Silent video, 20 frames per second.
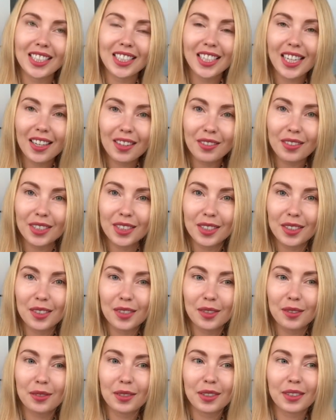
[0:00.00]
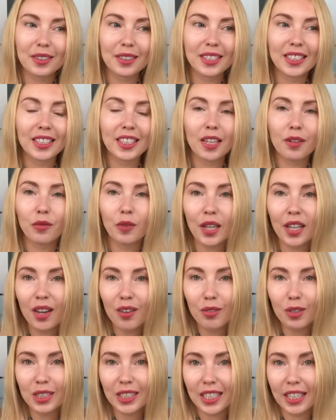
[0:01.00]
share with you, because when
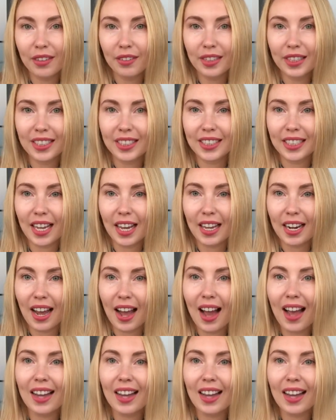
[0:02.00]
I was living there,